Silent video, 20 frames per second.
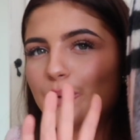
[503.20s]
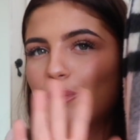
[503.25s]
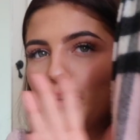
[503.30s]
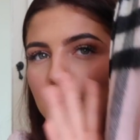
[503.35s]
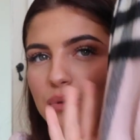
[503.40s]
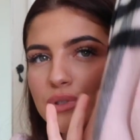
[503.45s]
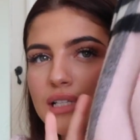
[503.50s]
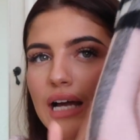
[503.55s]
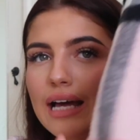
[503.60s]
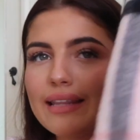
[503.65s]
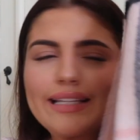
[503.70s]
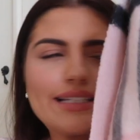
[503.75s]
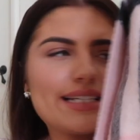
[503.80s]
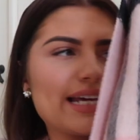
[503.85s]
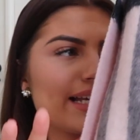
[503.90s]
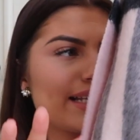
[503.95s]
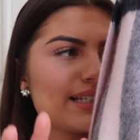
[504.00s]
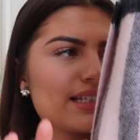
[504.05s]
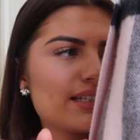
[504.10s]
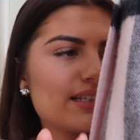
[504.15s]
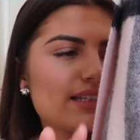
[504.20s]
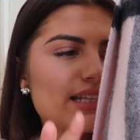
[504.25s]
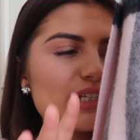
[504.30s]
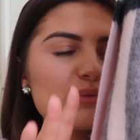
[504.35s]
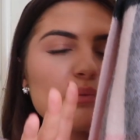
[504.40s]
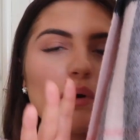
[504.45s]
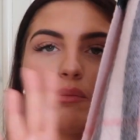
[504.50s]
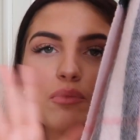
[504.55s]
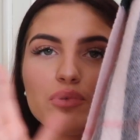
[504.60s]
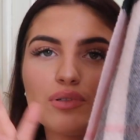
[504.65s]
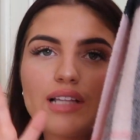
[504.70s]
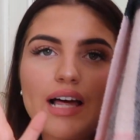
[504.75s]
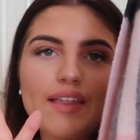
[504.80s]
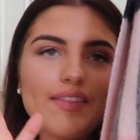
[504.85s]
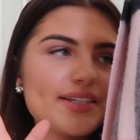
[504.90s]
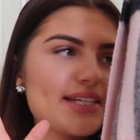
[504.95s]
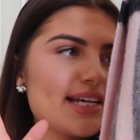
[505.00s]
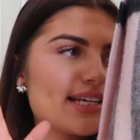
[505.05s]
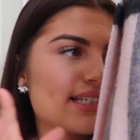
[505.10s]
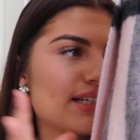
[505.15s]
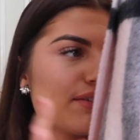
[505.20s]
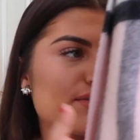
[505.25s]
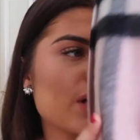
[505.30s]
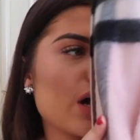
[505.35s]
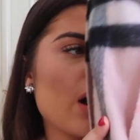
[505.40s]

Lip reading: will stand the test of